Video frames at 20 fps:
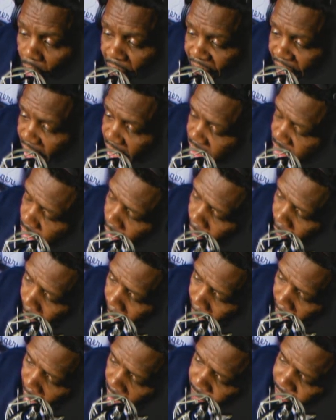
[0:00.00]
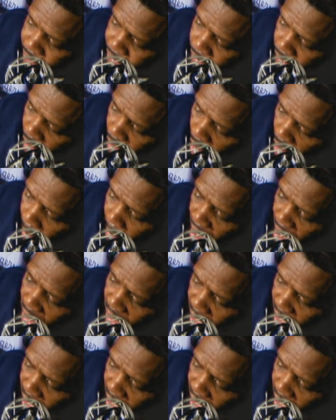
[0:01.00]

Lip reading: offense, Kamala